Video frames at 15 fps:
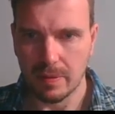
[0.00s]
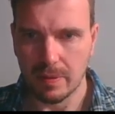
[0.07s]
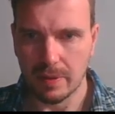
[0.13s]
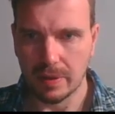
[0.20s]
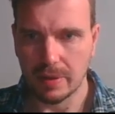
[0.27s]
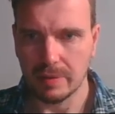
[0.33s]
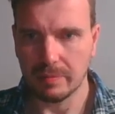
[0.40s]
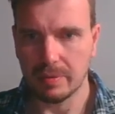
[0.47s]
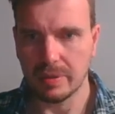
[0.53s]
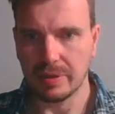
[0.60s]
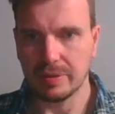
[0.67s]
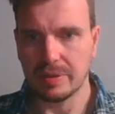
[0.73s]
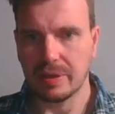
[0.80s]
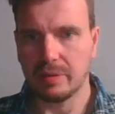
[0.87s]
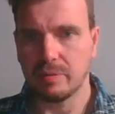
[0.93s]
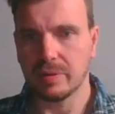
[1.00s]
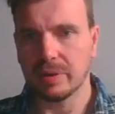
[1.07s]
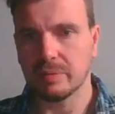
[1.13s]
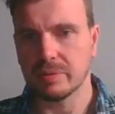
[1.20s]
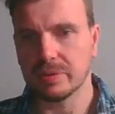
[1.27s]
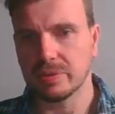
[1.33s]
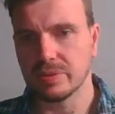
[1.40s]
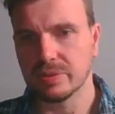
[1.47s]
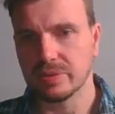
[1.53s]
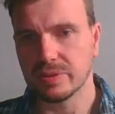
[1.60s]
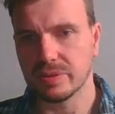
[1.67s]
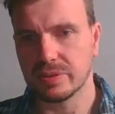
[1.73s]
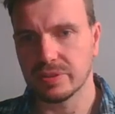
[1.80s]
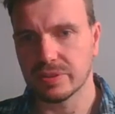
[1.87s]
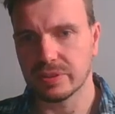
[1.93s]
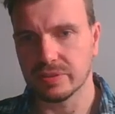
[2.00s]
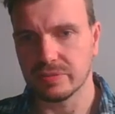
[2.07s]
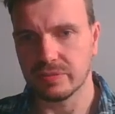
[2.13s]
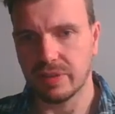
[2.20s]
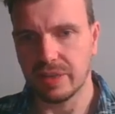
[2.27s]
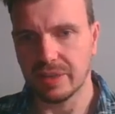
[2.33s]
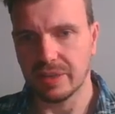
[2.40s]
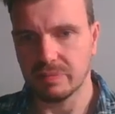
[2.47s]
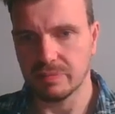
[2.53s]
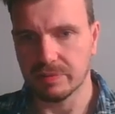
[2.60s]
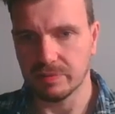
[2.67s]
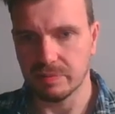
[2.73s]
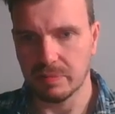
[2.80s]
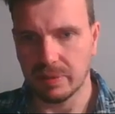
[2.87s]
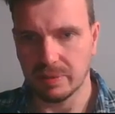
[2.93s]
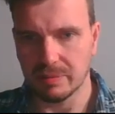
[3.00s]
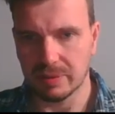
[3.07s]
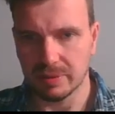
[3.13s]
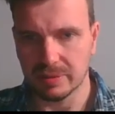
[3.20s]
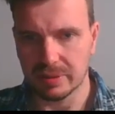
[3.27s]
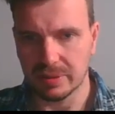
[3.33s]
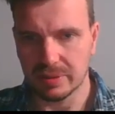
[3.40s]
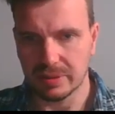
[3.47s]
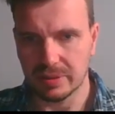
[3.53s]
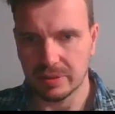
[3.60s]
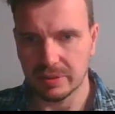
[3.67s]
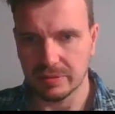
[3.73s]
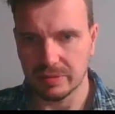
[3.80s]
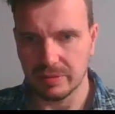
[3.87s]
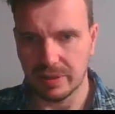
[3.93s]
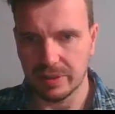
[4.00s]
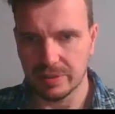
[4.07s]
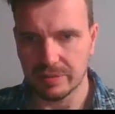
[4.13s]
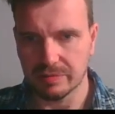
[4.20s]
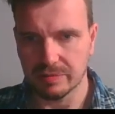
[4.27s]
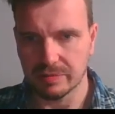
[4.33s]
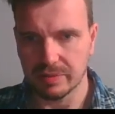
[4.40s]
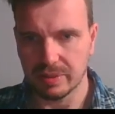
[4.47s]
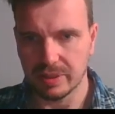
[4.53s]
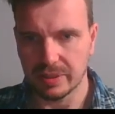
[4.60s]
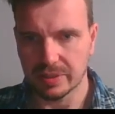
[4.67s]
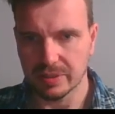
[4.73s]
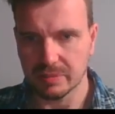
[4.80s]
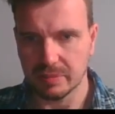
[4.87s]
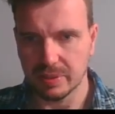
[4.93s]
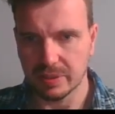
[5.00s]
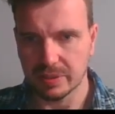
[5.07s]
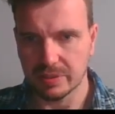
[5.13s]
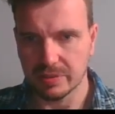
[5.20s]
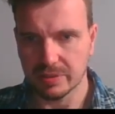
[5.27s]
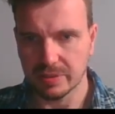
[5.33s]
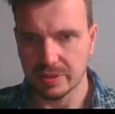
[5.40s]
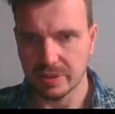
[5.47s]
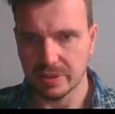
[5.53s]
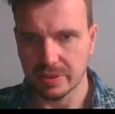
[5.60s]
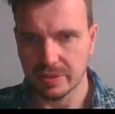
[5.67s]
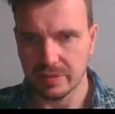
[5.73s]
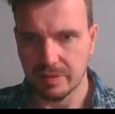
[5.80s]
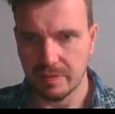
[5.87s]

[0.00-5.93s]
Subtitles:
Now what I'm going to do is just divide it through by, well, I'll divide it through later by 6.